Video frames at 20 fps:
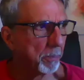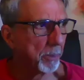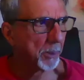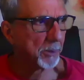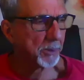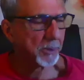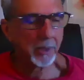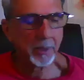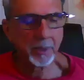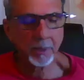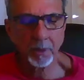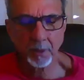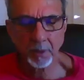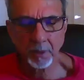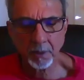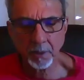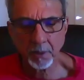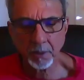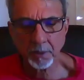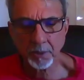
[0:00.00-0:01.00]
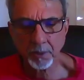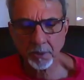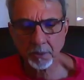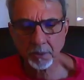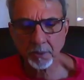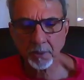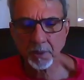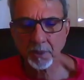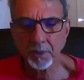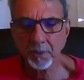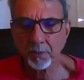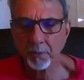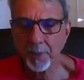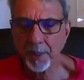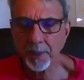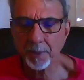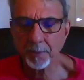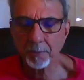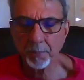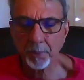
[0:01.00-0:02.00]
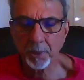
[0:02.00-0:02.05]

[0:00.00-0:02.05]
person, a student of mine in